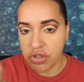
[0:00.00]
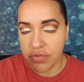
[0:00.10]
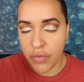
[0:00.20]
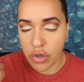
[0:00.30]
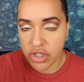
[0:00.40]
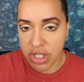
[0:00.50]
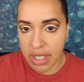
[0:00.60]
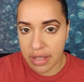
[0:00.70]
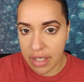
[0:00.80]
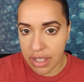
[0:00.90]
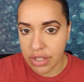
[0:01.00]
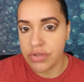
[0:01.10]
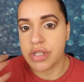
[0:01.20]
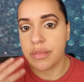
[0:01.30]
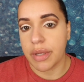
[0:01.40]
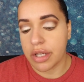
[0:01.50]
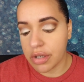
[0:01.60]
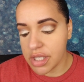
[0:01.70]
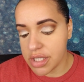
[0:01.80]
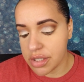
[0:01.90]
first shade that I used in my crease.